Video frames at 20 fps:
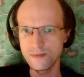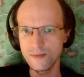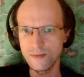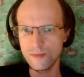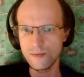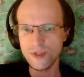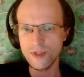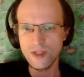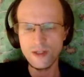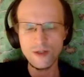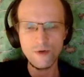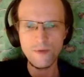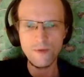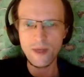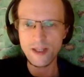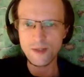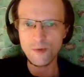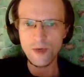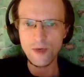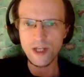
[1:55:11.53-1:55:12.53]
But then, no,
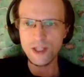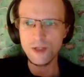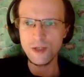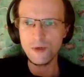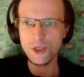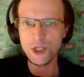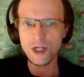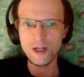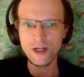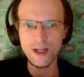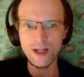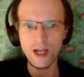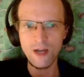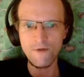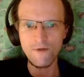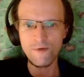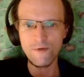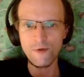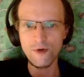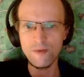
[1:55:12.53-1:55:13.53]
that's way too chickeny. I have
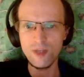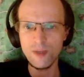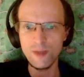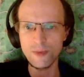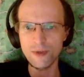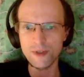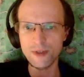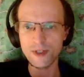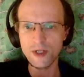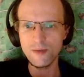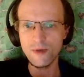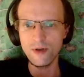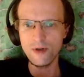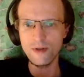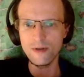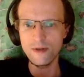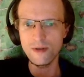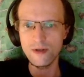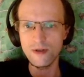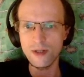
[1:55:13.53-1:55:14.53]
4 meeples. Come
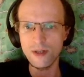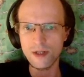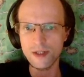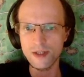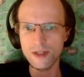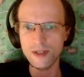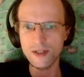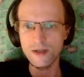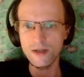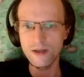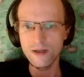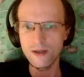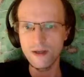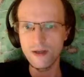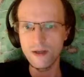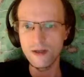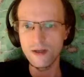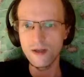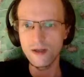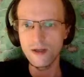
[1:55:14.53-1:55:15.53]
on, Alexey.
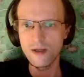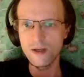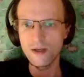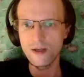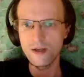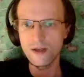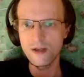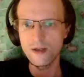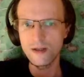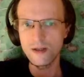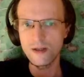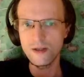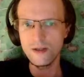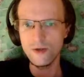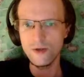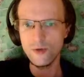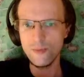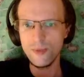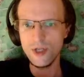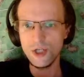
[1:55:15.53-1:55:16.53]

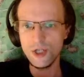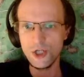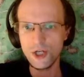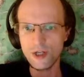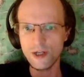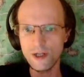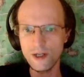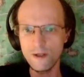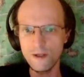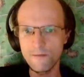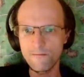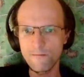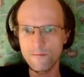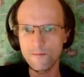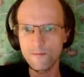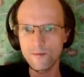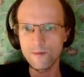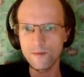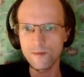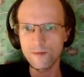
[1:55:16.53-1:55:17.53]
Don't be chicken.
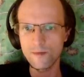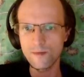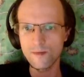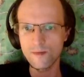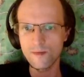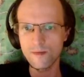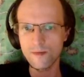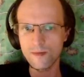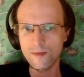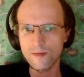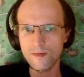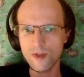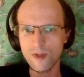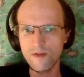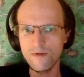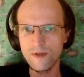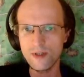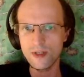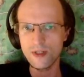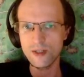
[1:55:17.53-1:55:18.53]

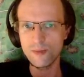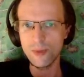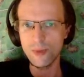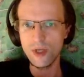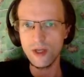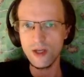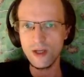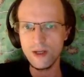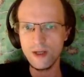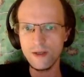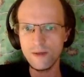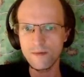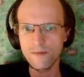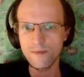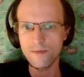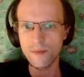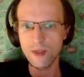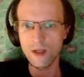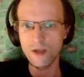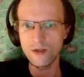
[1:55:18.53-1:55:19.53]
This is bad.
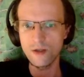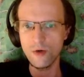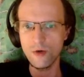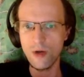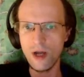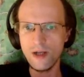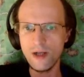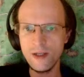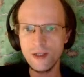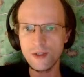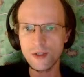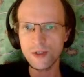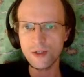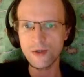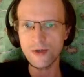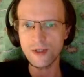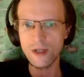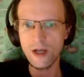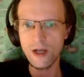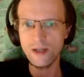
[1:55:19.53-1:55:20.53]
No, I need to
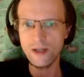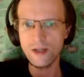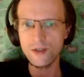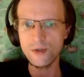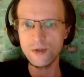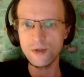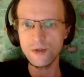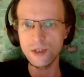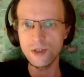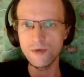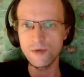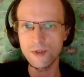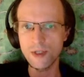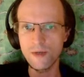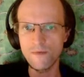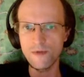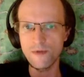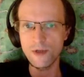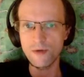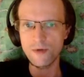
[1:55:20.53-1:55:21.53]
start. I need to just do
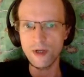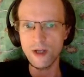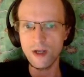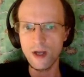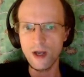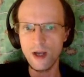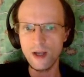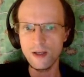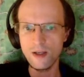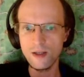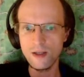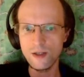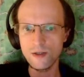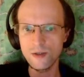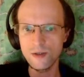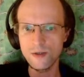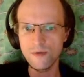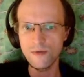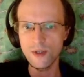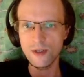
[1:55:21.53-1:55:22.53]
something, right? I need to
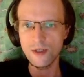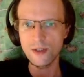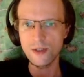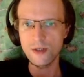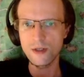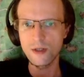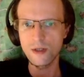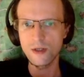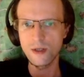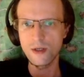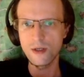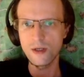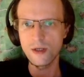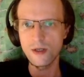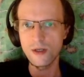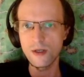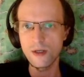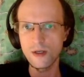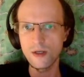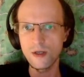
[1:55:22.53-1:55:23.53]
do this.
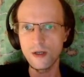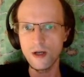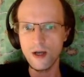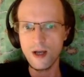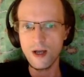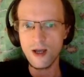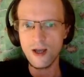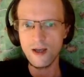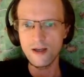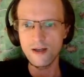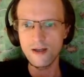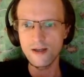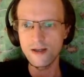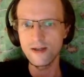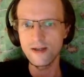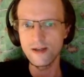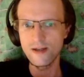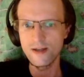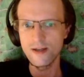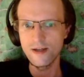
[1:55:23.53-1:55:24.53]
Ah!
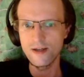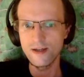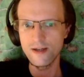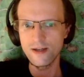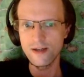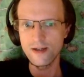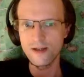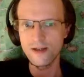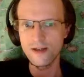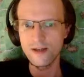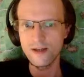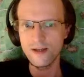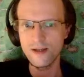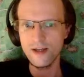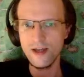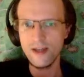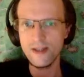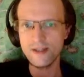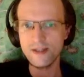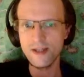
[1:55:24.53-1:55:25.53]

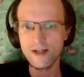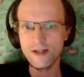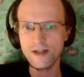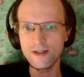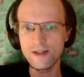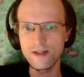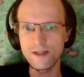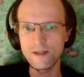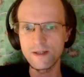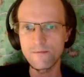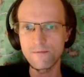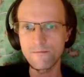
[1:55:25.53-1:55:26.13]
8 seconds.